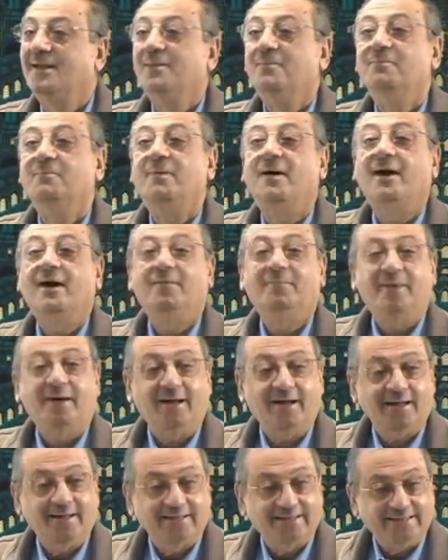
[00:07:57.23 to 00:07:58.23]

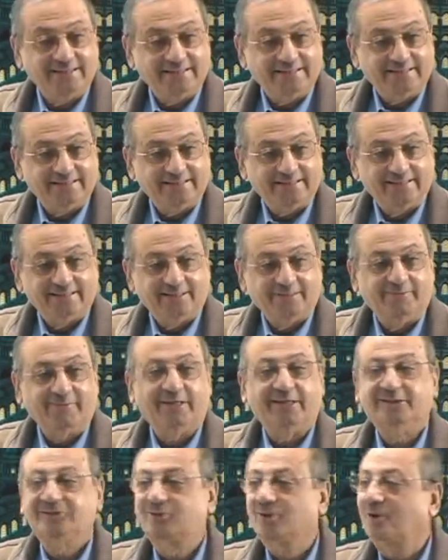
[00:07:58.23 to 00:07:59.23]
Babani.
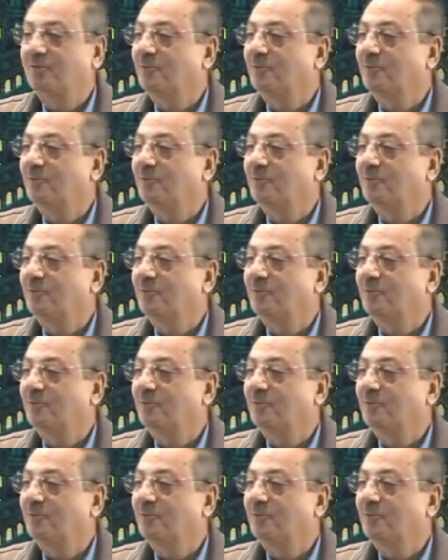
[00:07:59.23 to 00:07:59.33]
Where is your